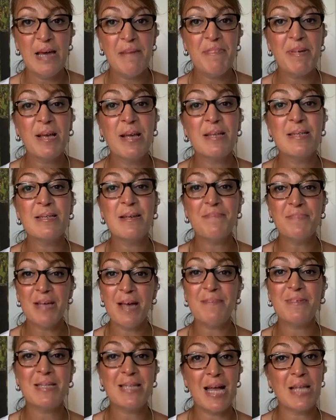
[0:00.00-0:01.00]
Because
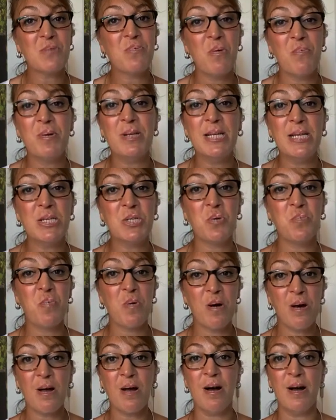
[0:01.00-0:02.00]
sometimes that's what we need to
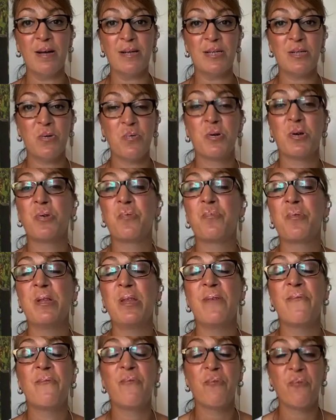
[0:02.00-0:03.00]
work on in order to
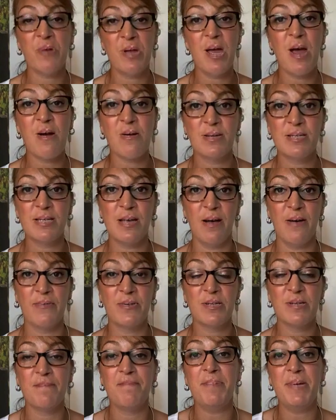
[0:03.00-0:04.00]
really free ourselves,
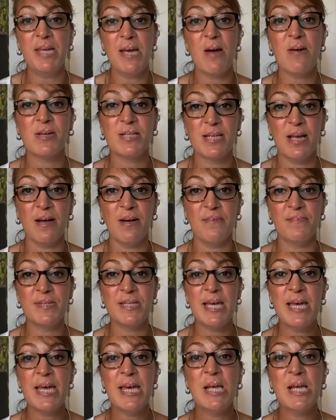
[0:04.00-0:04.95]
to be ourselves.